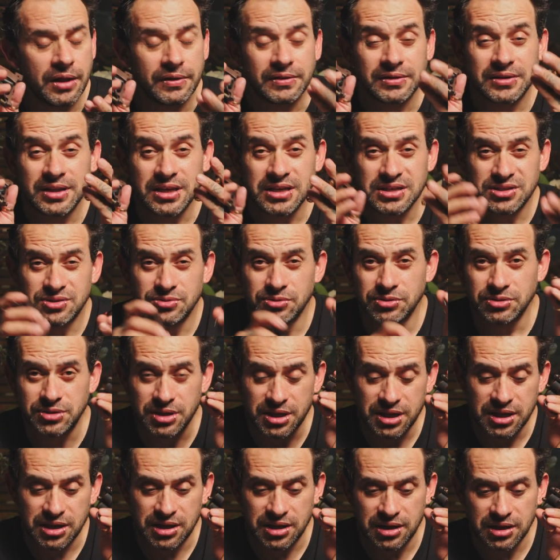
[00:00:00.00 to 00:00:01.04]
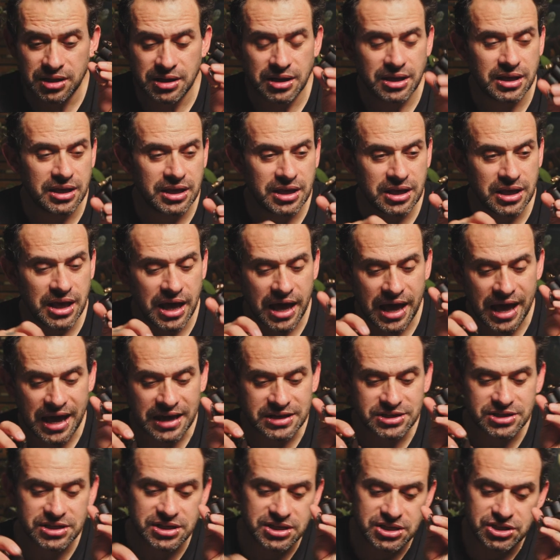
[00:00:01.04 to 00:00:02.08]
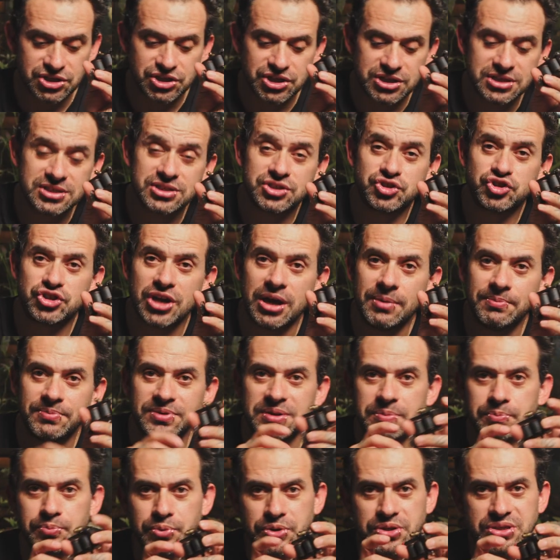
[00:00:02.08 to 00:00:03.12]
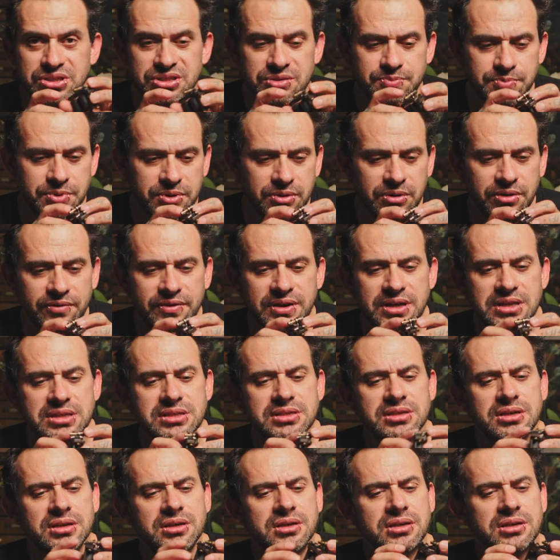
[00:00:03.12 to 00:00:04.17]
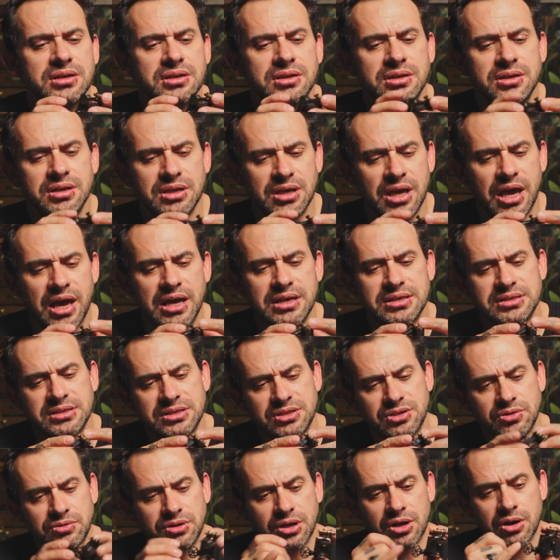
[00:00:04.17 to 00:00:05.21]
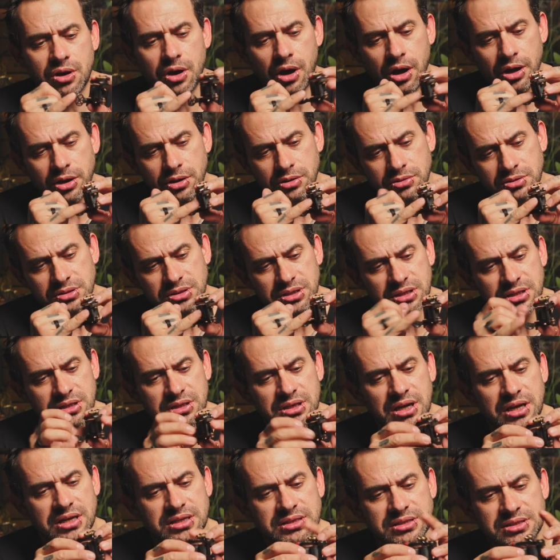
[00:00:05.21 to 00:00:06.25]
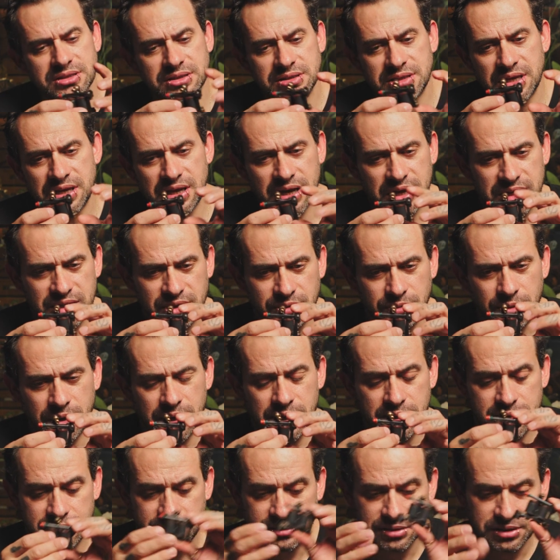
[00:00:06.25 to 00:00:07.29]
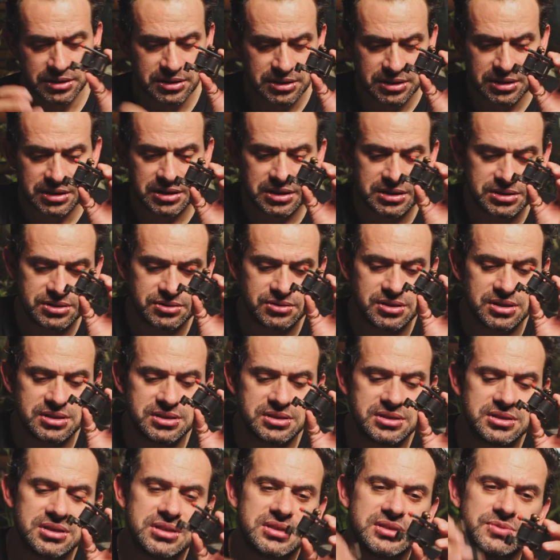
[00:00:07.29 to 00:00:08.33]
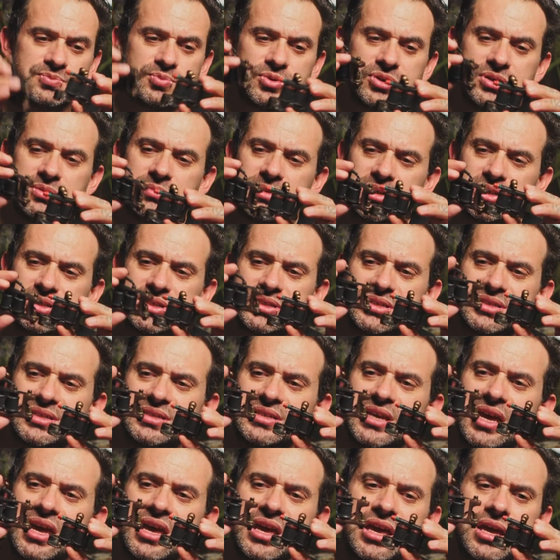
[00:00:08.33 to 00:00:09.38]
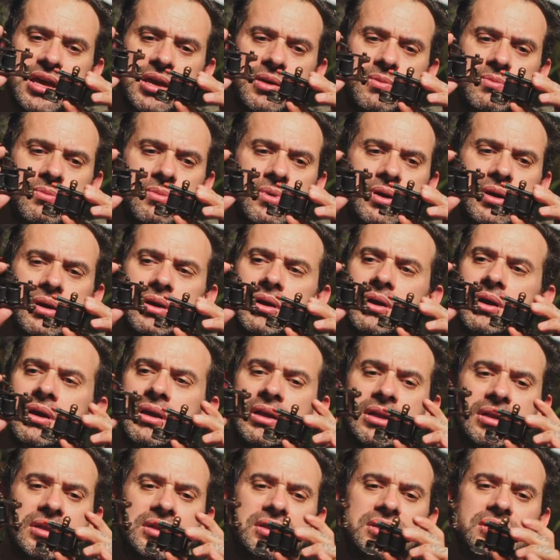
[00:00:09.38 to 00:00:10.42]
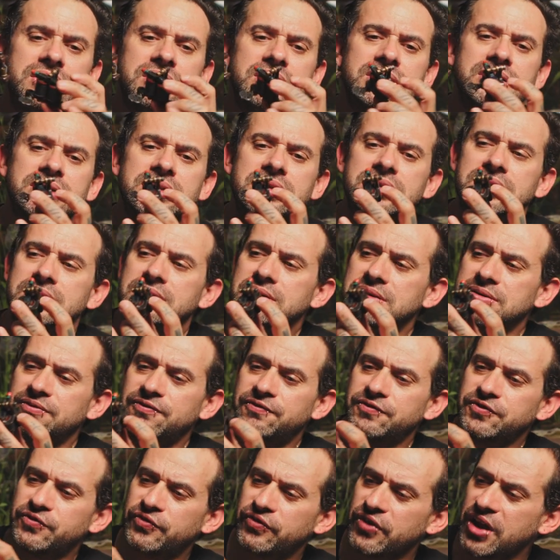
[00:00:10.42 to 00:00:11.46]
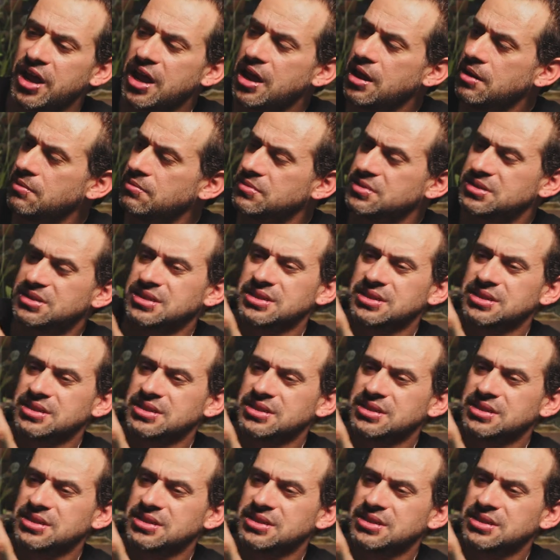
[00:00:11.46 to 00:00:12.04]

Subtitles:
This dude here, he actually just jumped the principle of it. He has still the coils, and as the other one, as you can see, is pretty much the same. The frame is